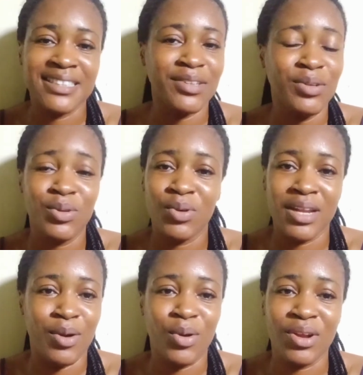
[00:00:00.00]
I don't know what
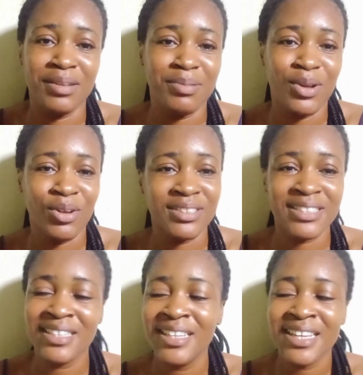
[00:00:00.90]
I'll call it
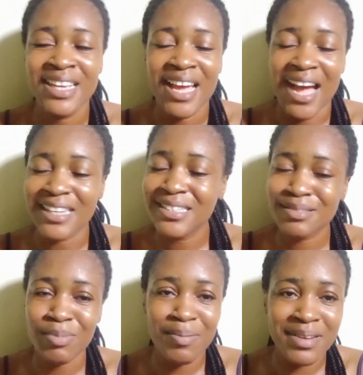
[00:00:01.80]
because at
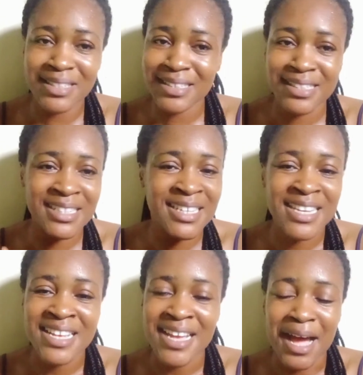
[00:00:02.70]
this moment,
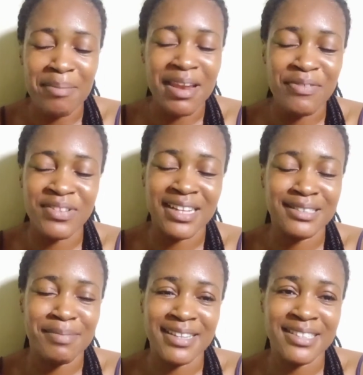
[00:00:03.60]
I'm laughing
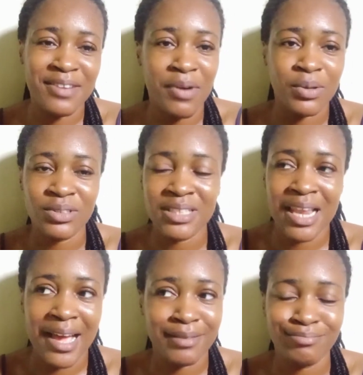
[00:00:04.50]
at myself. I was just
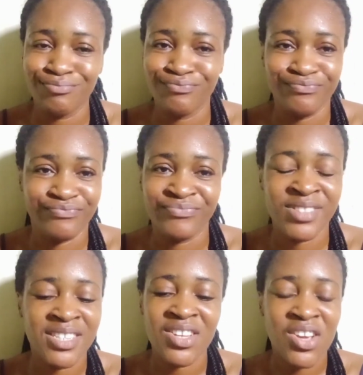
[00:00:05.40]
like, ogom
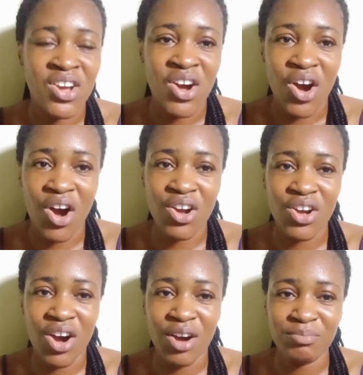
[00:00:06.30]

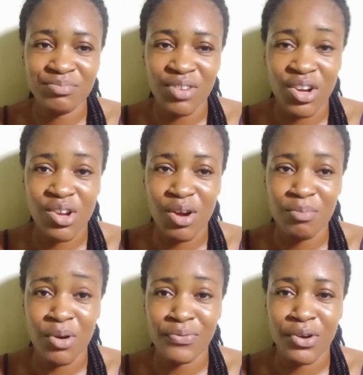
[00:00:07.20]

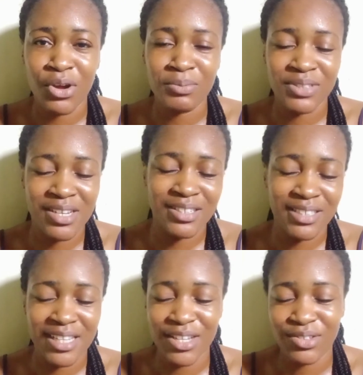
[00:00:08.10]
of ogom series,
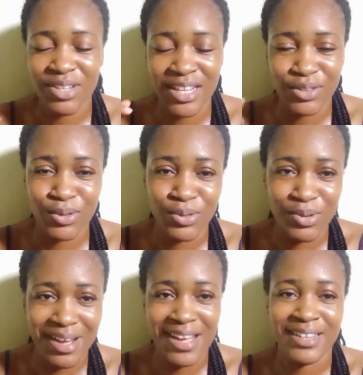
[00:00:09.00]
in case you guys don't
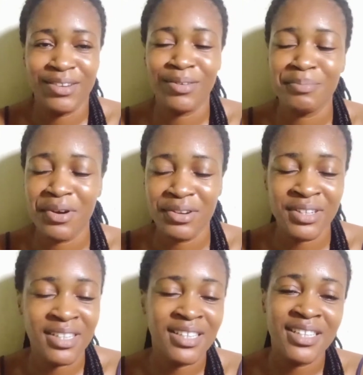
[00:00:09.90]
know her. Omo,
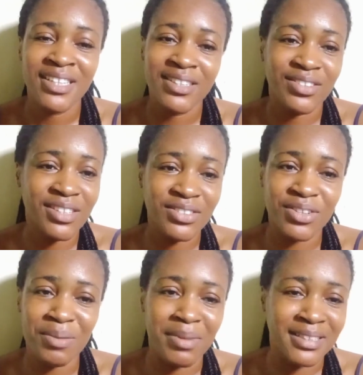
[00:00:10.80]
you need to
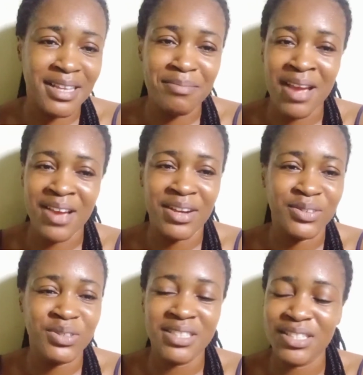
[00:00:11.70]
come and tell me how you are
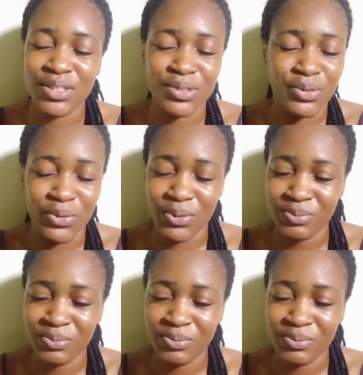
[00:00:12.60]
doing this thing.